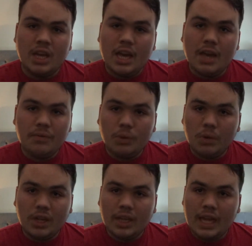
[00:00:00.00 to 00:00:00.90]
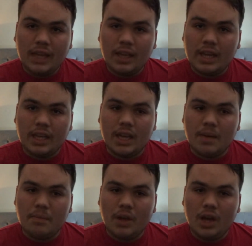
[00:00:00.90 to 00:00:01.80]
if you want to get like
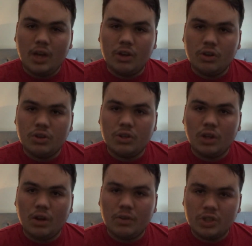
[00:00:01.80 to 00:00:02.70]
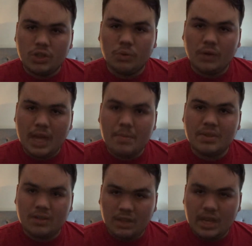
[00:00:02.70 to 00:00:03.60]
a good original
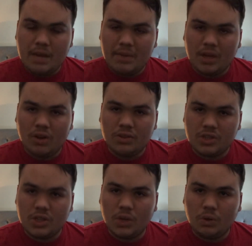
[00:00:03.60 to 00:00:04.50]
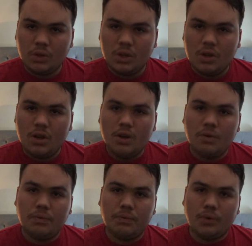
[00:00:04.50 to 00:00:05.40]
gaming console
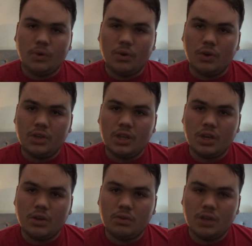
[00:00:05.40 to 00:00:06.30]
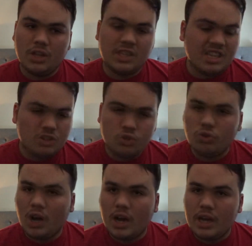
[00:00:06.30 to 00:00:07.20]
for, you know, a disc
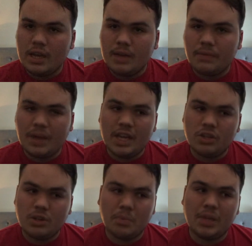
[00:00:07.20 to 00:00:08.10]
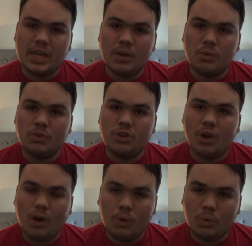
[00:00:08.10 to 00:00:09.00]
drive, and you can play all
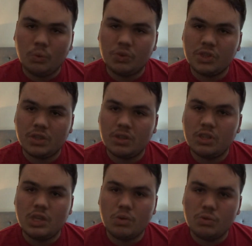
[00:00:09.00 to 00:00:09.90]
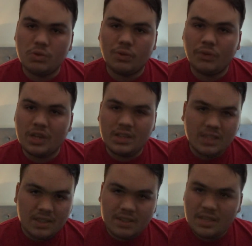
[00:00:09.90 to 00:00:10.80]
your old used
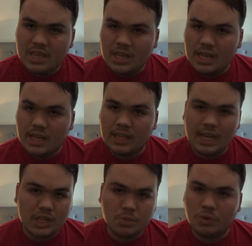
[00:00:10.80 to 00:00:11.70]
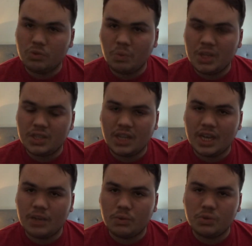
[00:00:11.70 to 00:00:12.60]
360 and Xbox One
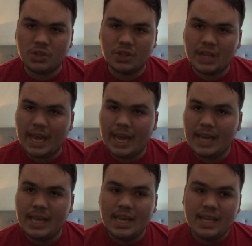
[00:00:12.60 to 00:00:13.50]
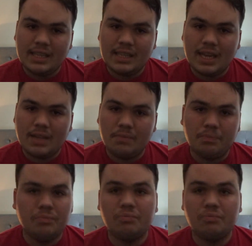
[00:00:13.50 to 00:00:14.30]
titles on there, then